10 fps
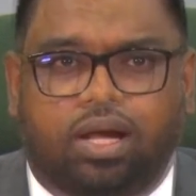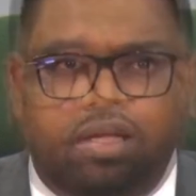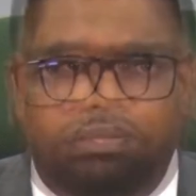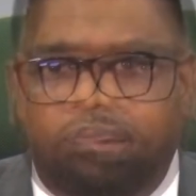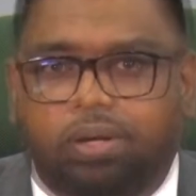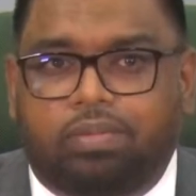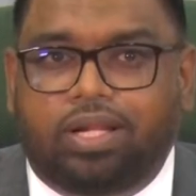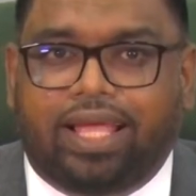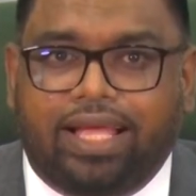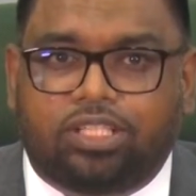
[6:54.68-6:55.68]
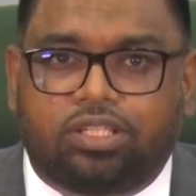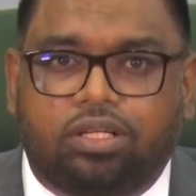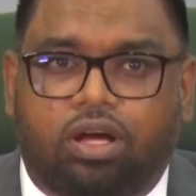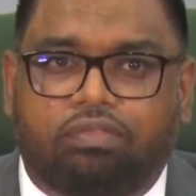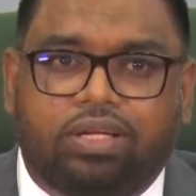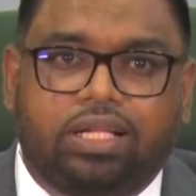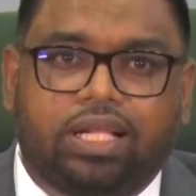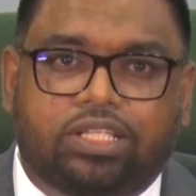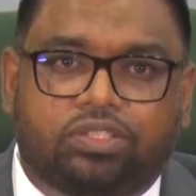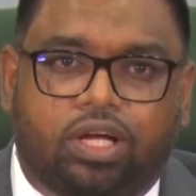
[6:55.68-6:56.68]
on the promulgation of an
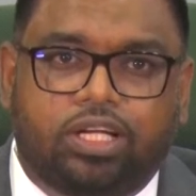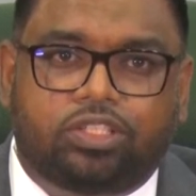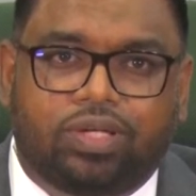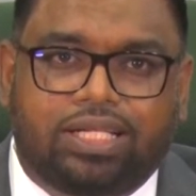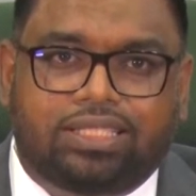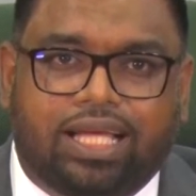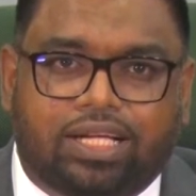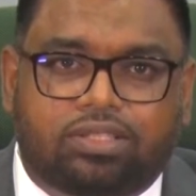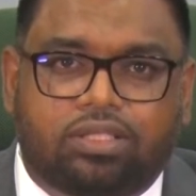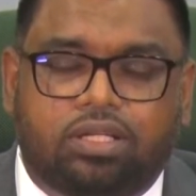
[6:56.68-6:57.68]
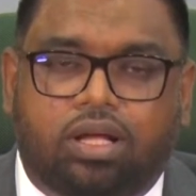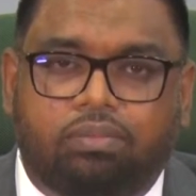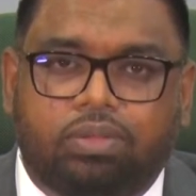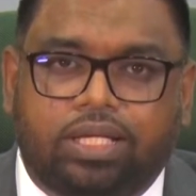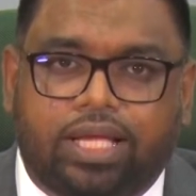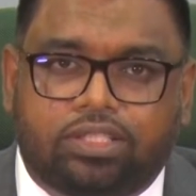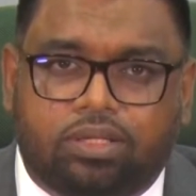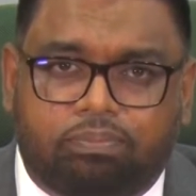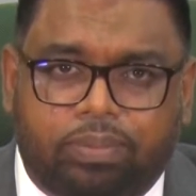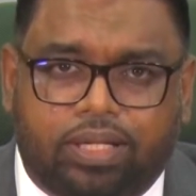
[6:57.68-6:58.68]
electronic transaction and
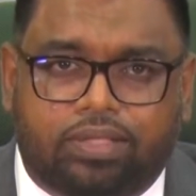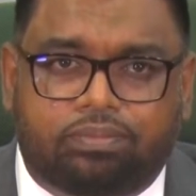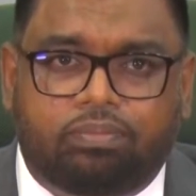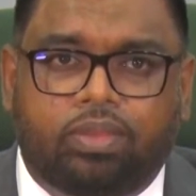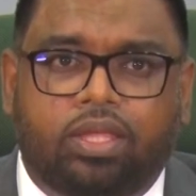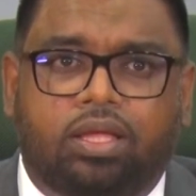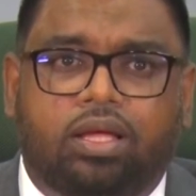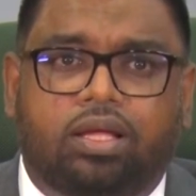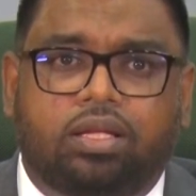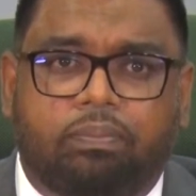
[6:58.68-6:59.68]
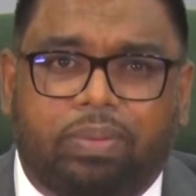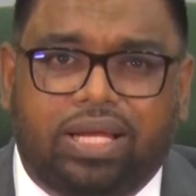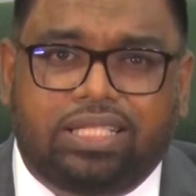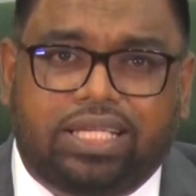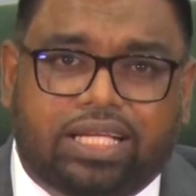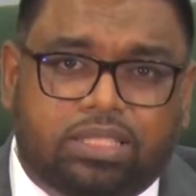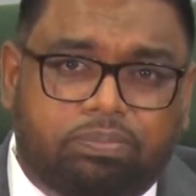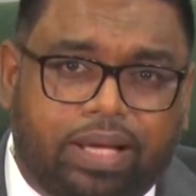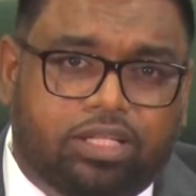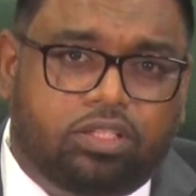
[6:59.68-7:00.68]
communication bill. The bill is
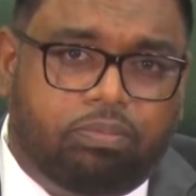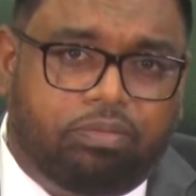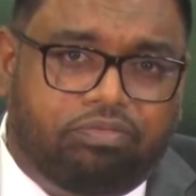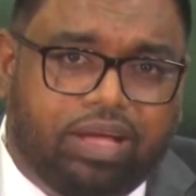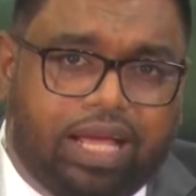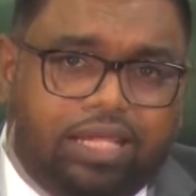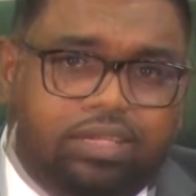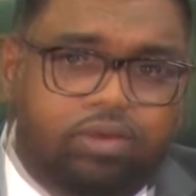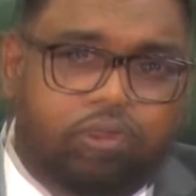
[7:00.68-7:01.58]
expected to provide the